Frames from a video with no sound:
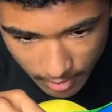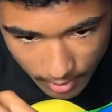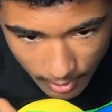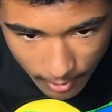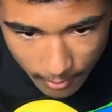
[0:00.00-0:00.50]

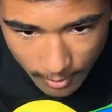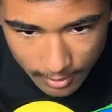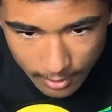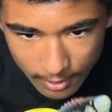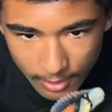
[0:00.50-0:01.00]
now
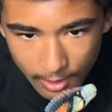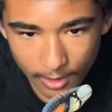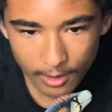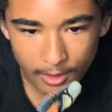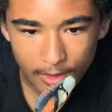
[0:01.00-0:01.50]
let's,
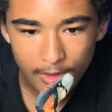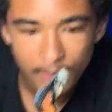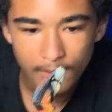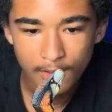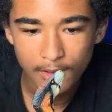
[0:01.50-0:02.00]

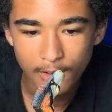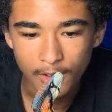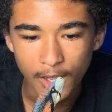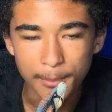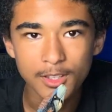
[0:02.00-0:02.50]

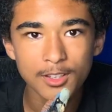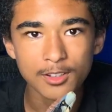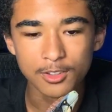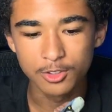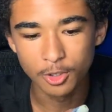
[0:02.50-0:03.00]
okay, I'm gonna get into
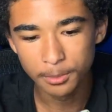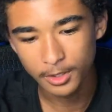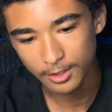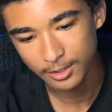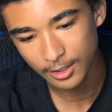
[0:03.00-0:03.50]
sculpt in
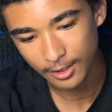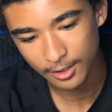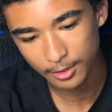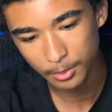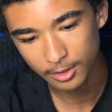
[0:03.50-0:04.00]
a second. I
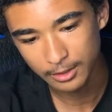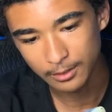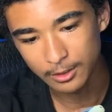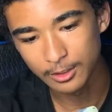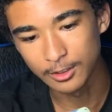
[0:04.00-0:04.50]
just wanna see if
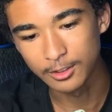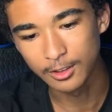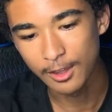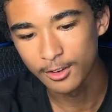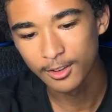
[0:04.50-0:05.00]
this thing can
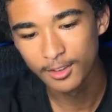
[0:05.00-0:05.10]
stand.